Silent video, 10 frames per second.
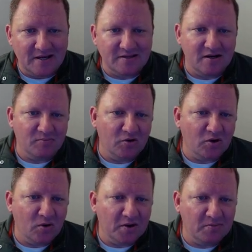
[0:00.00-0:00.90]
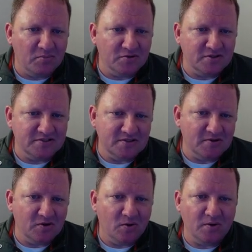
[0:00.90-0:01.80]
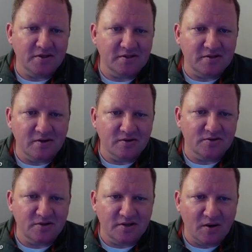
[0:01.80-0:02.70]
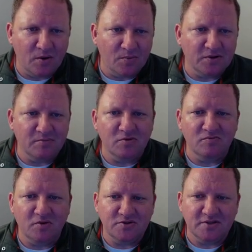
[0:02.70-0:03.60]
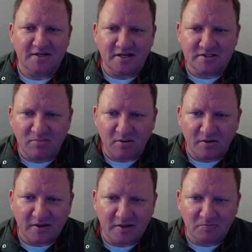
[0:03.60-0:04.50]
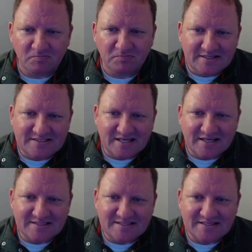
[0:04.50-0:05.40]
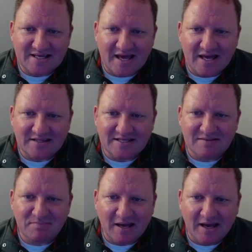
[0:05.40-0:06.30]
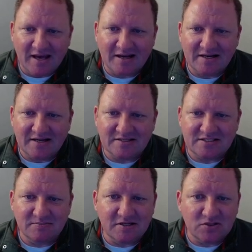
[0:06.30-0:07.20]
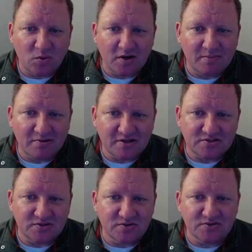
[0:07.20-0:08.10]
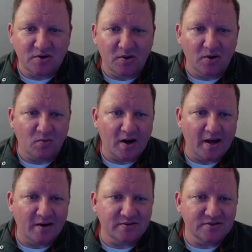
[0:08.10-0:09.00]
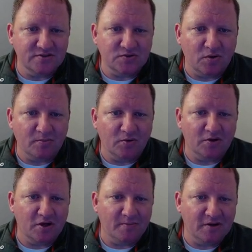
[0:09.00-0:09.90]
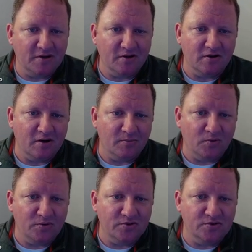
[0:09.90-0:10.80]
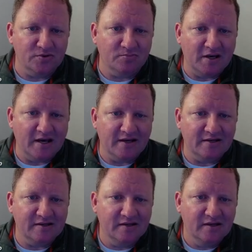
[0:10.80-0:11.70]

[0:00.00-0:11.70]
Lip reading: And then I'm going to go ahead and put that semicolon in there, and that way we can move on to the next part here. It says that the padding needs to be 20 pixels all around. So I'm going to come in here, I'm going to do padding.